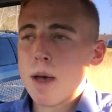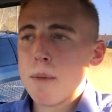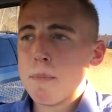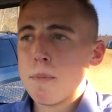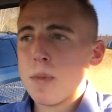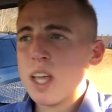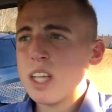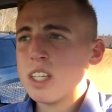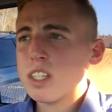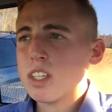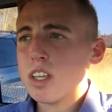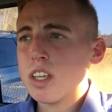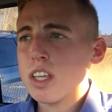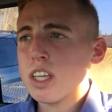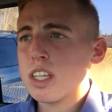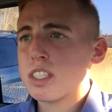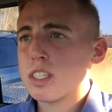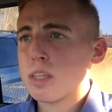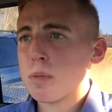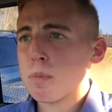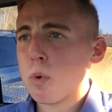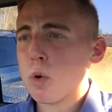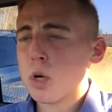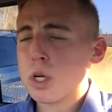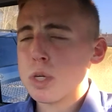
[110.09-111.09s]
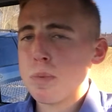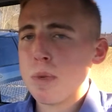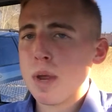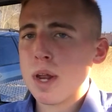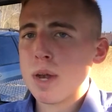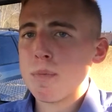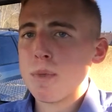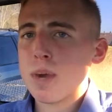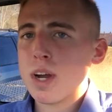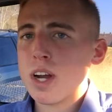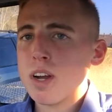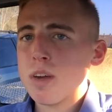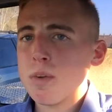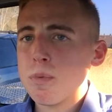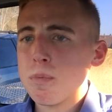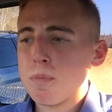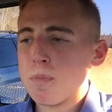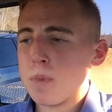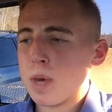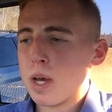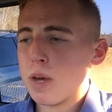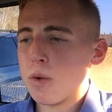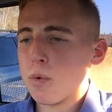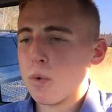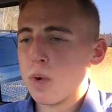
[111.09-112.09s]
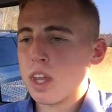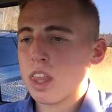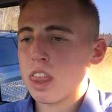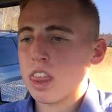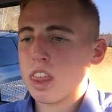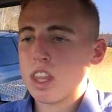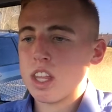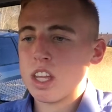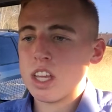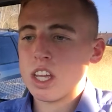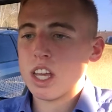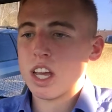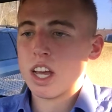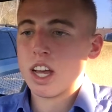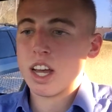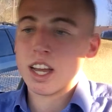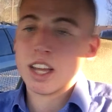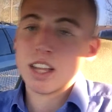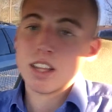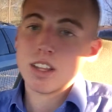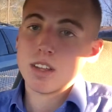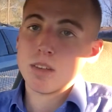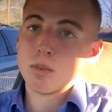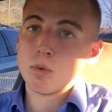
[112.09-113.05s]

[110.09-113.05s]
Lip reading: Basically, it's the Porsche Panamera, but with a